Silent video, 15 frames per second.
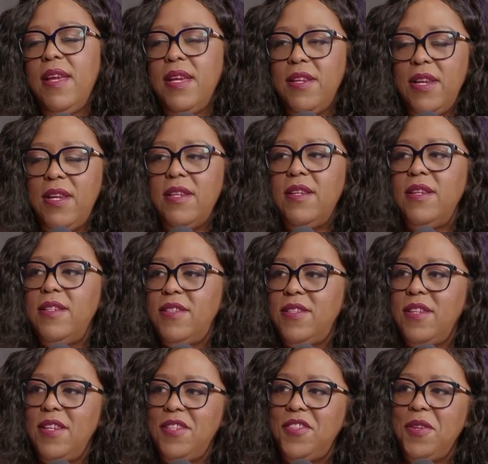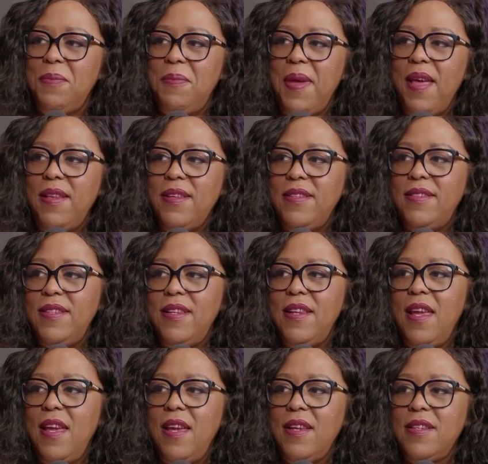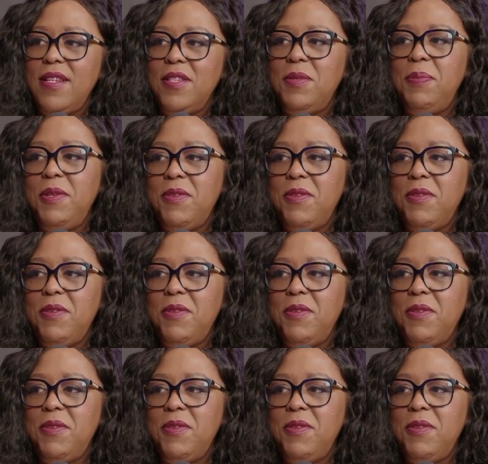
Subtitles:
it's a balancing act. It's